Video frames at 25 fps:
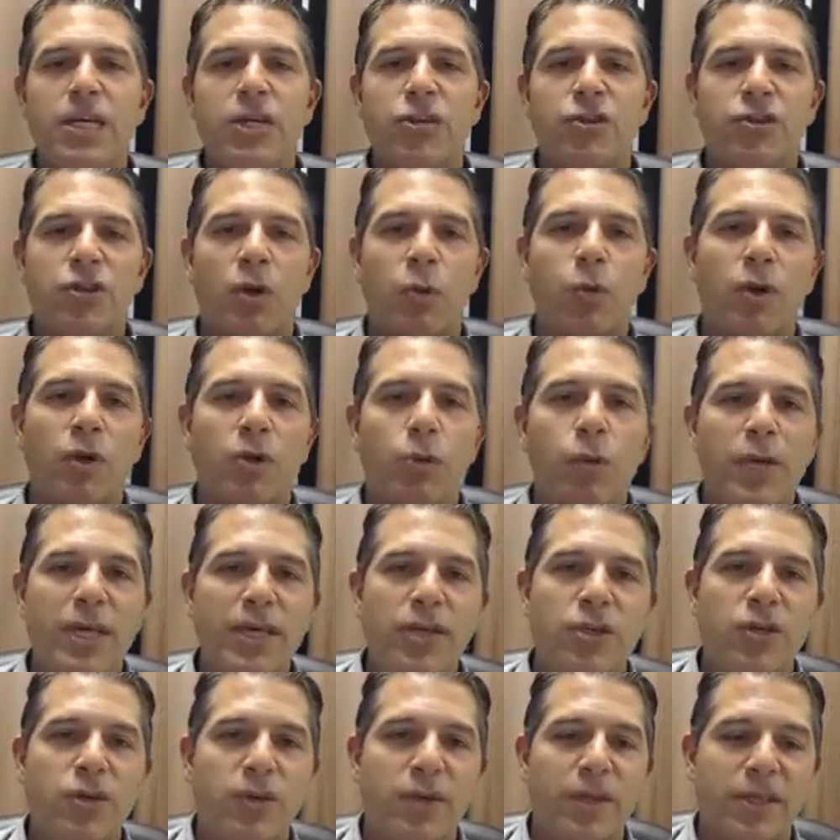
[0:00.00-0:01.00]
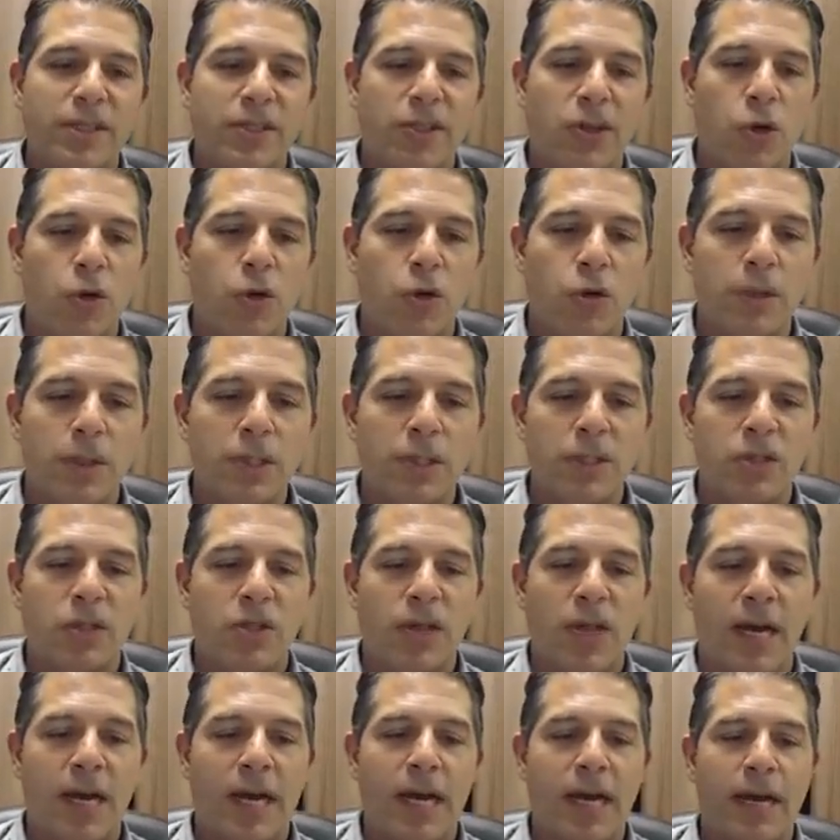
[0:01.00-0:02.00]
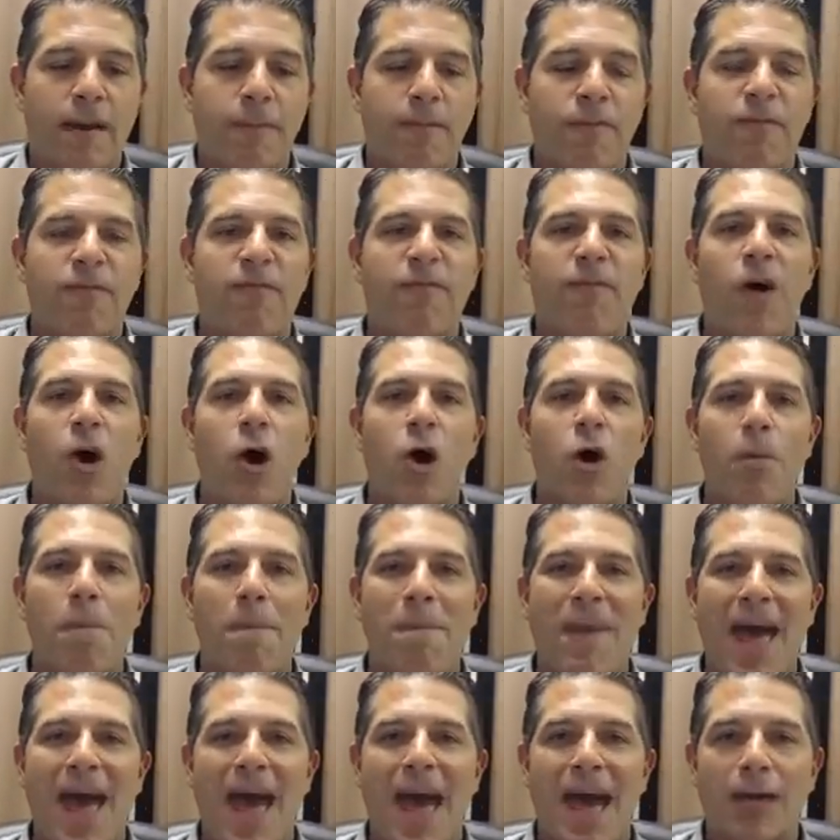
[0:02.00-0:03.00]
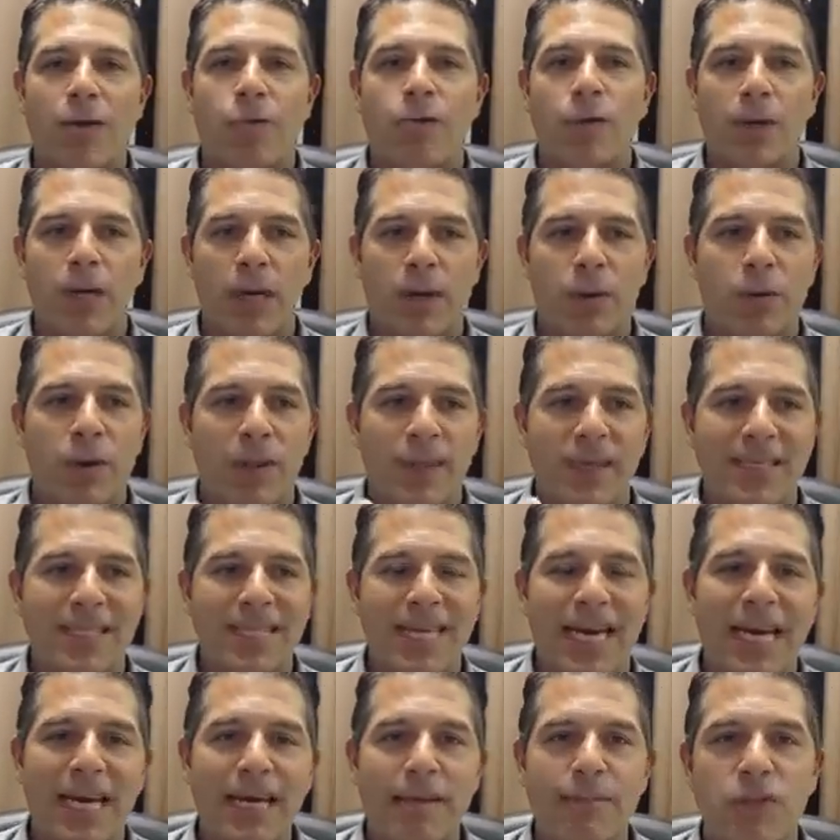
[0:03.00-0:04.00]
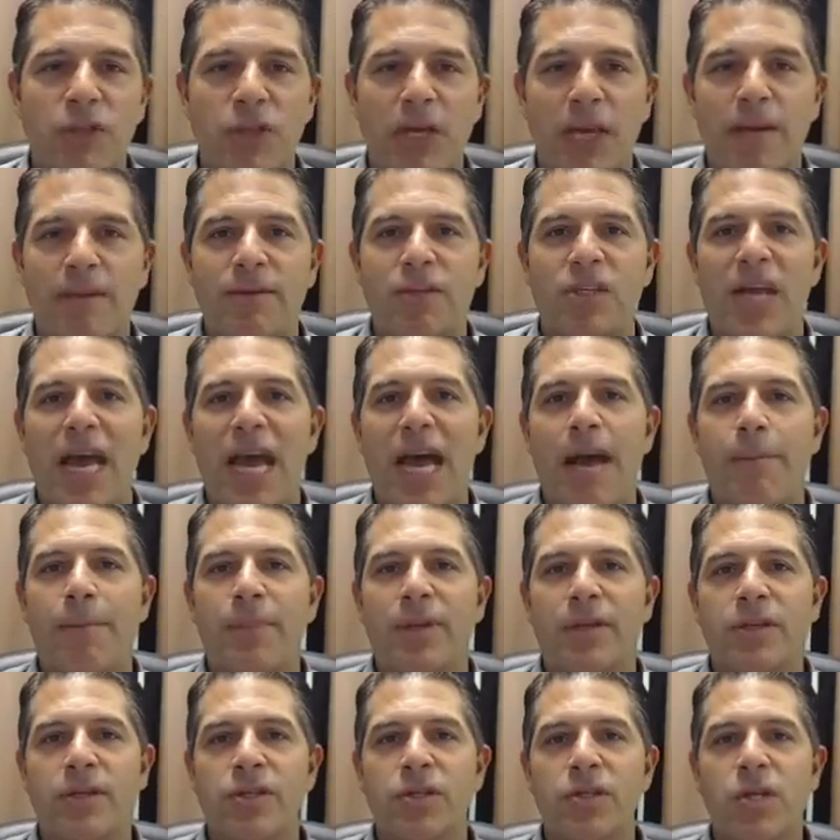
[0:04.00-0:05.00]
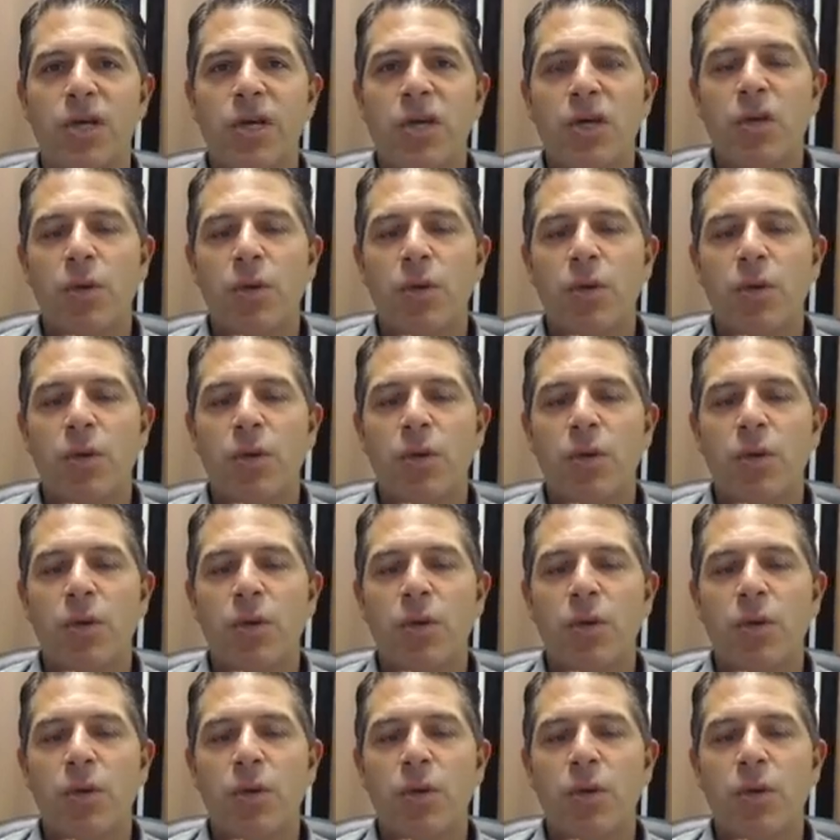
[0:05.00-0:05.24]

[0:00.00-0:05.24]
So when we do this whole fall back, when the time change happens,